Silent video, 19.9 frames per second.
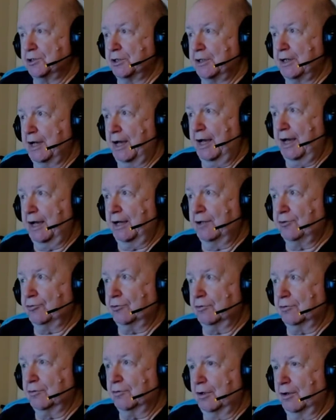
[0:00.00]
asked,
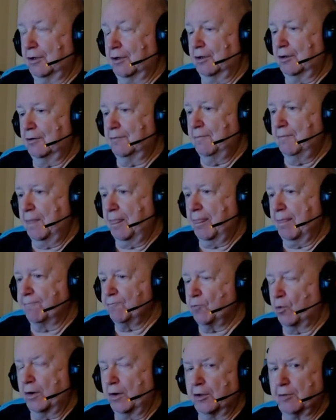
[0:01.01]
you know,
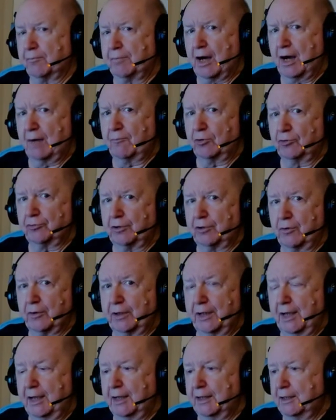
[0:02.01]
where the bomb was
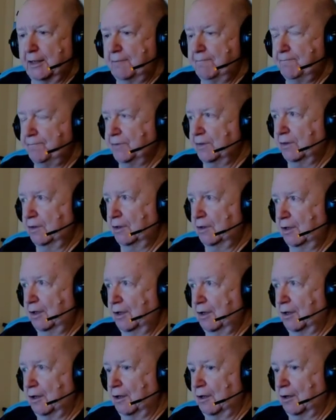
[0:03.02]
located,
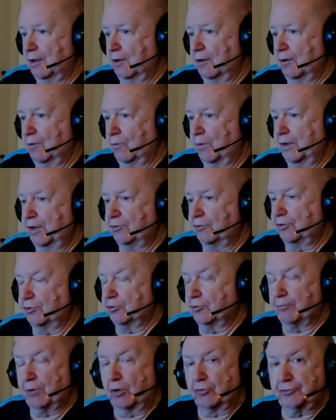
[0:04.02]
uh, when is it
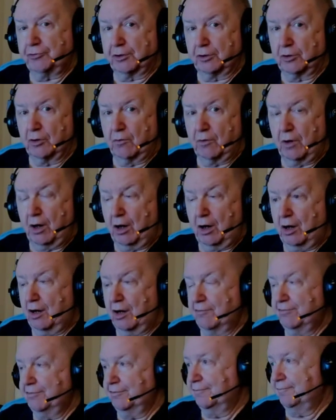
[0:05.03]
supposed to go
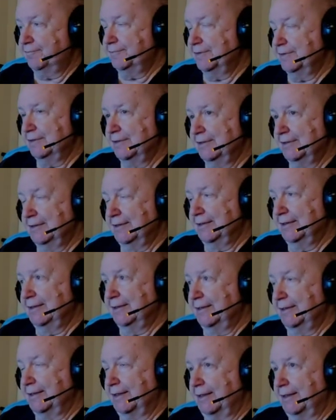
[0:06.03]
off,
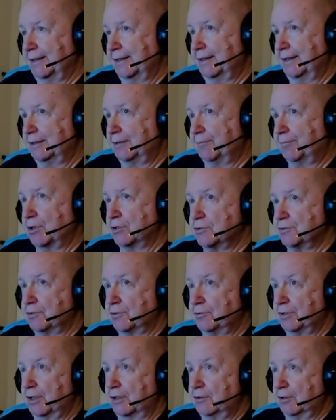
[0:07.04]
and the person
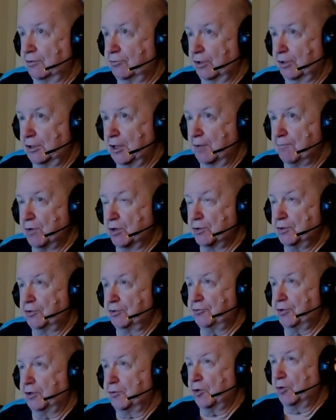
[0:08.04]
said it's in the
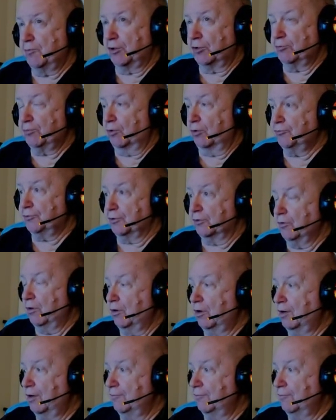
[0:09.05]
emergency room and it's supposed to go off